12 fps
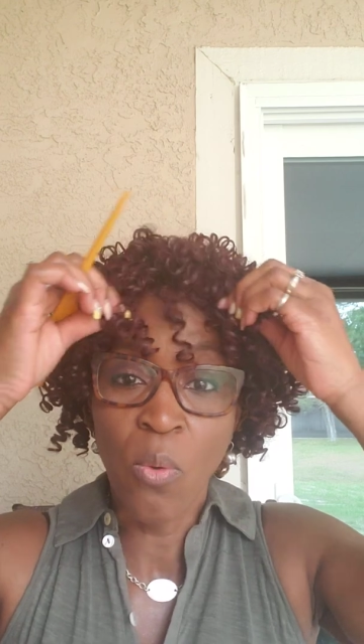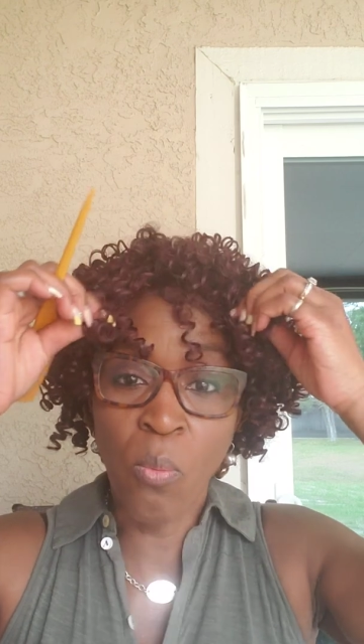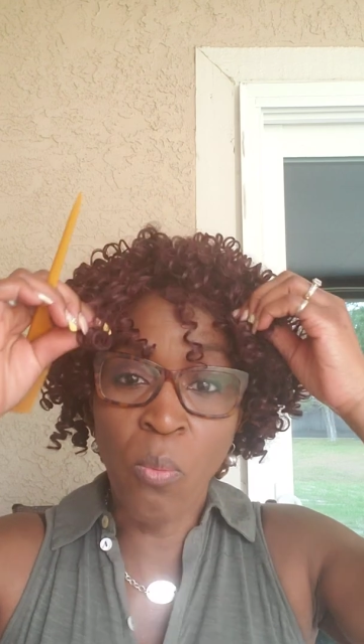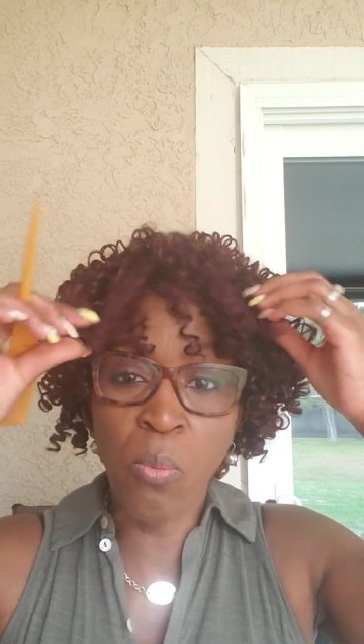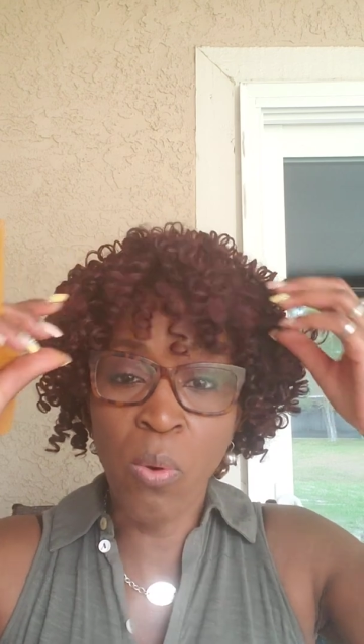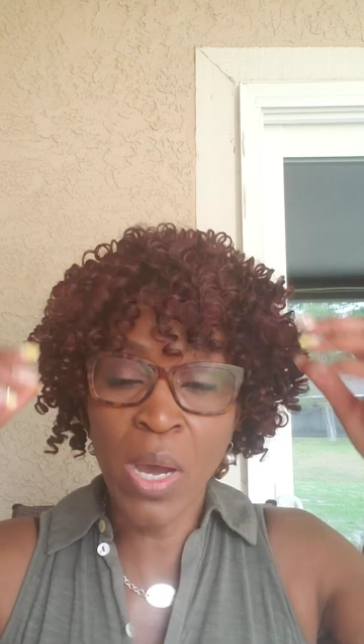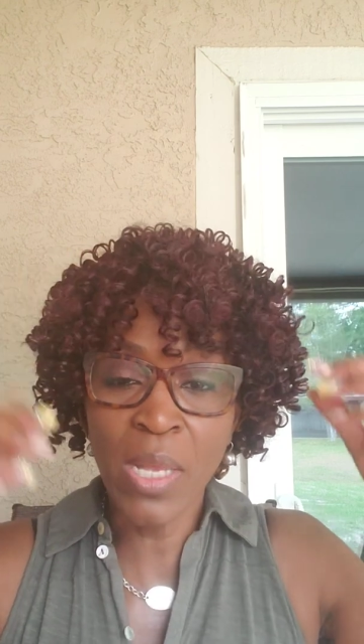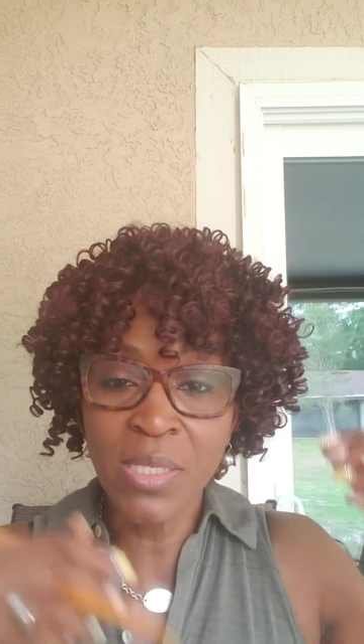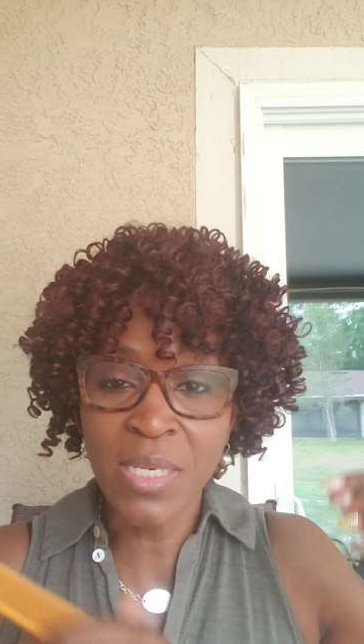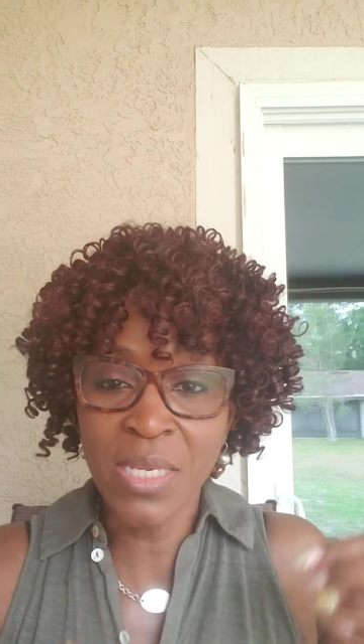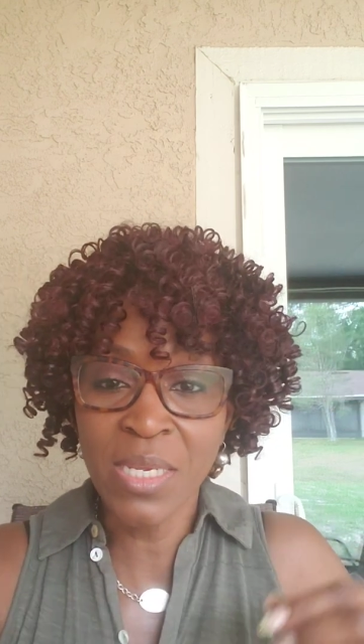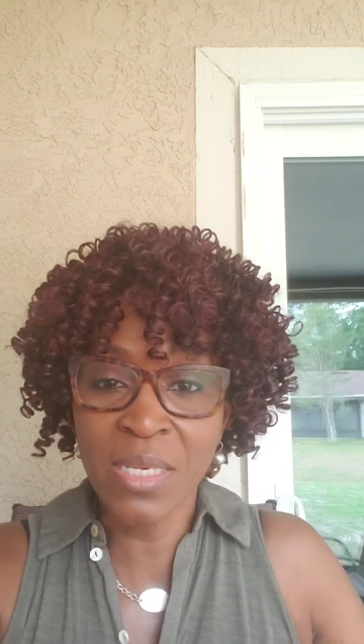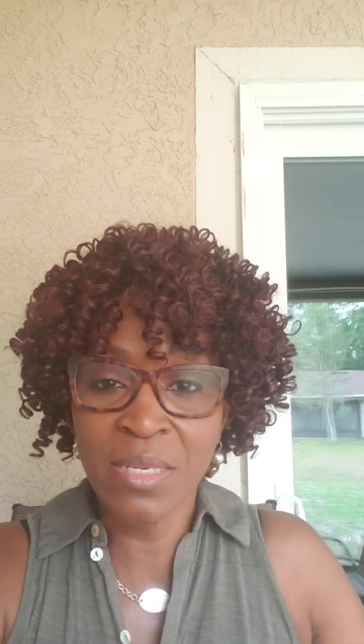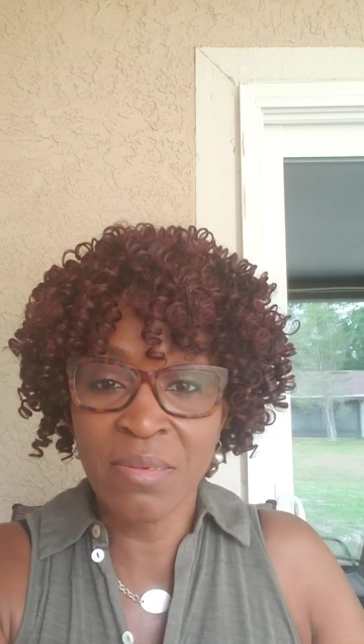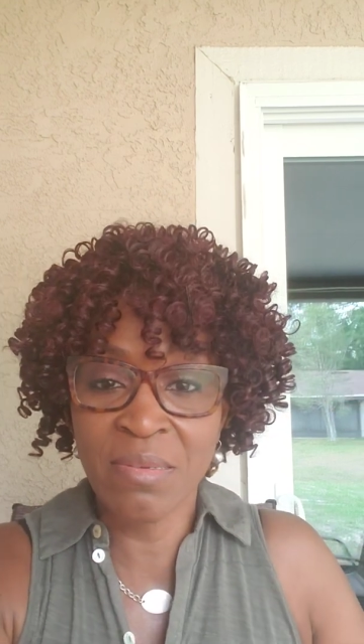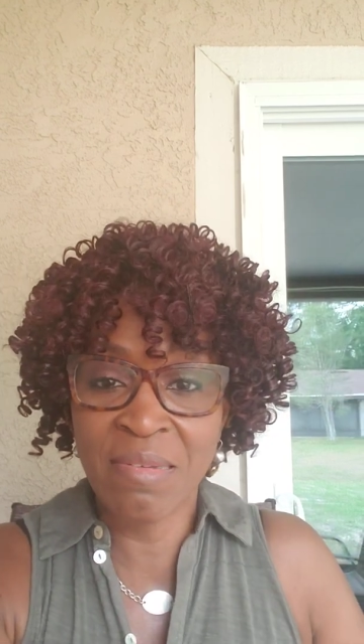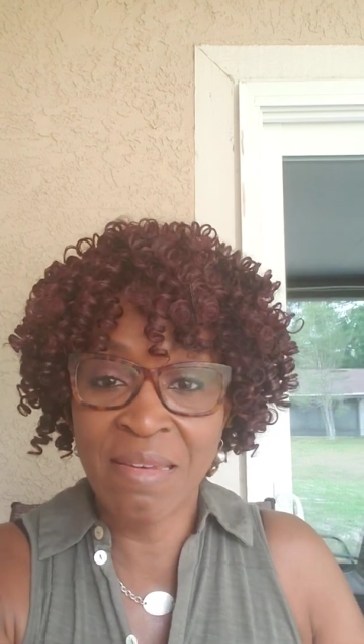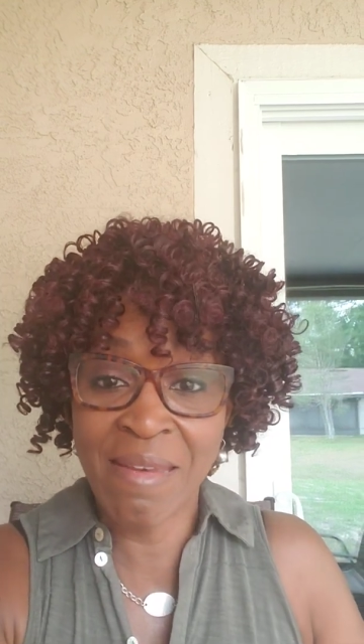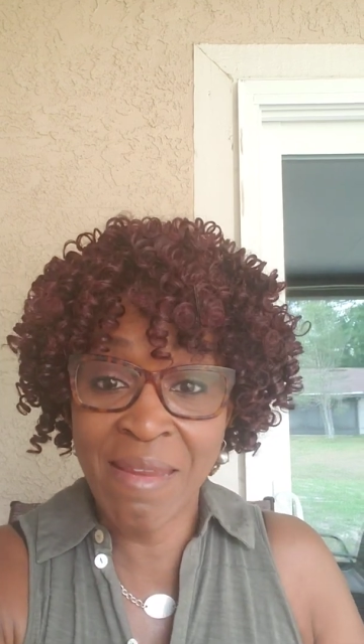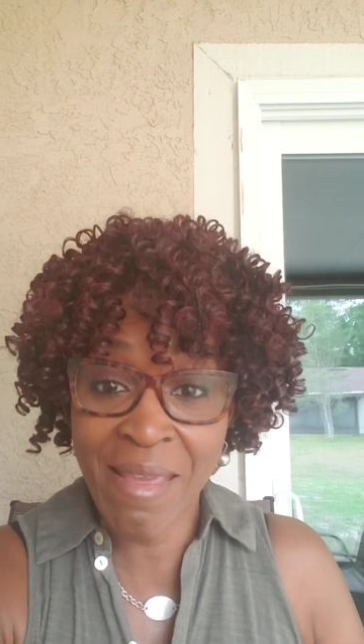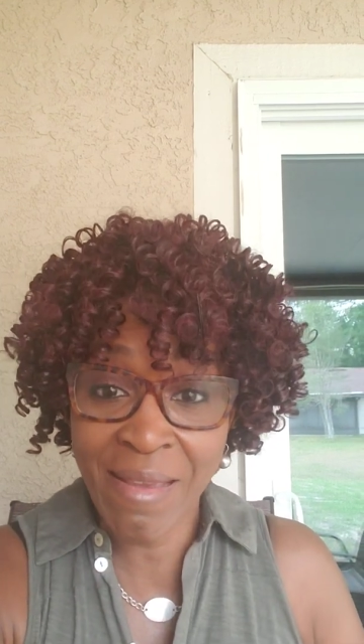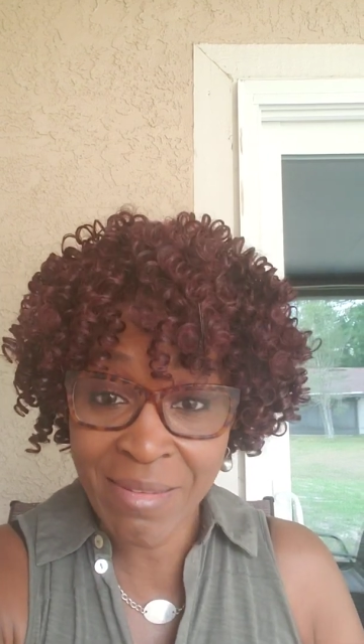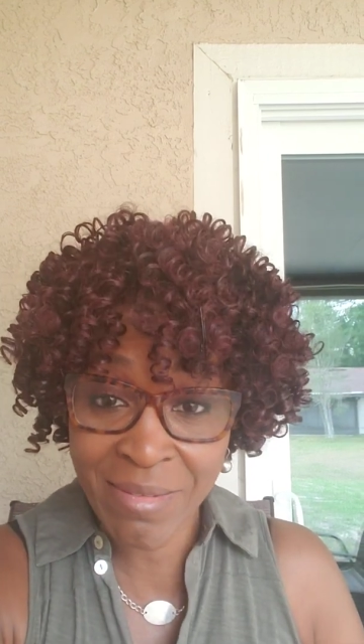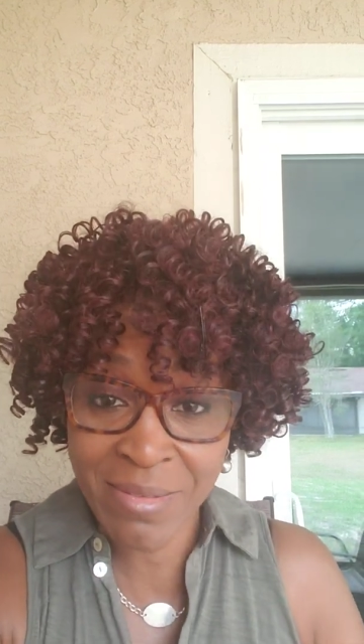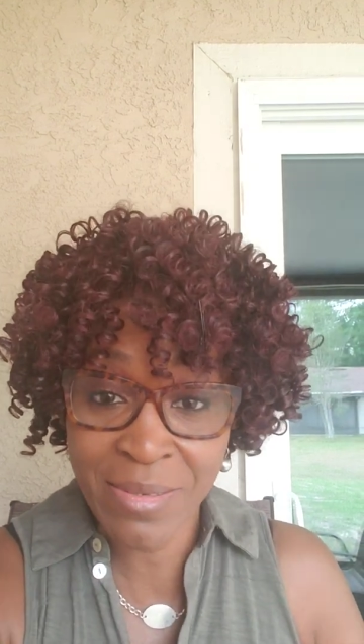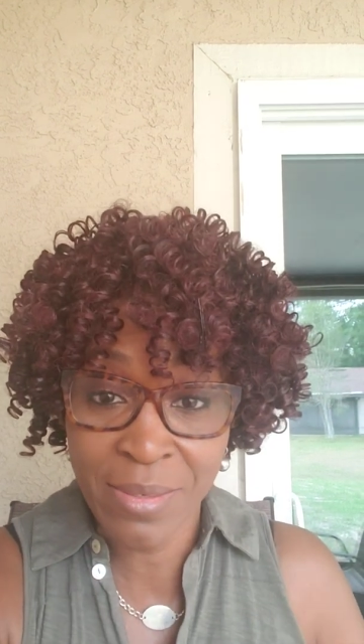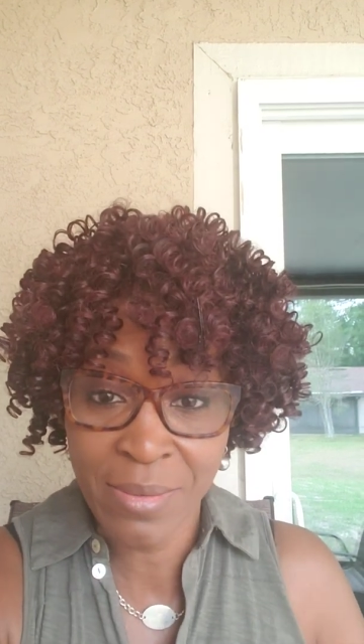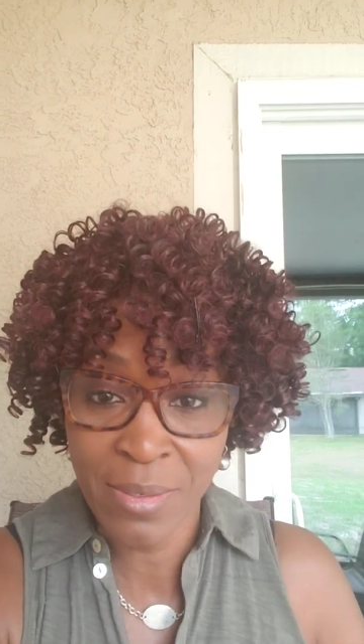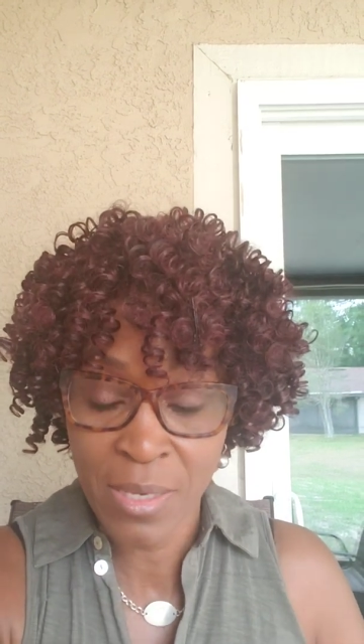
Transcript: what is next.